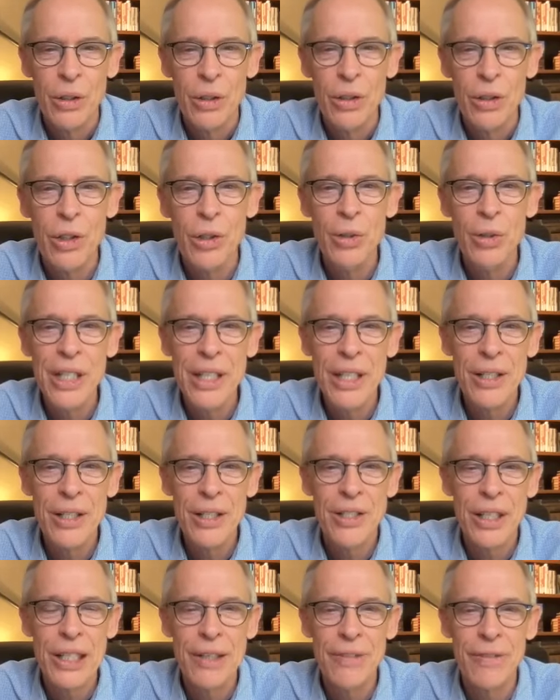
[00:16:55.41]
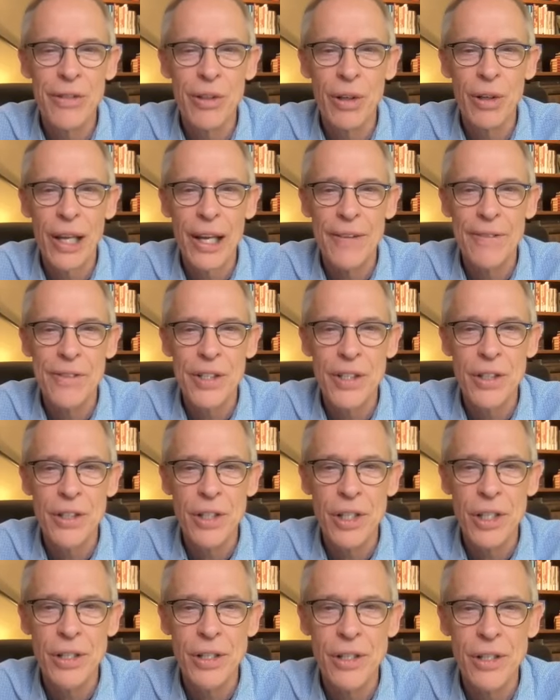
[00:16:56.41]
you needed to give your life to
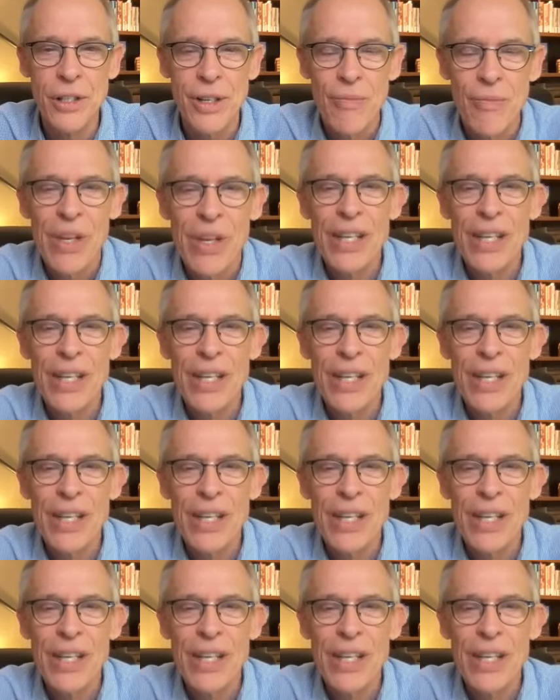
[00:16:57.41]
Jesus.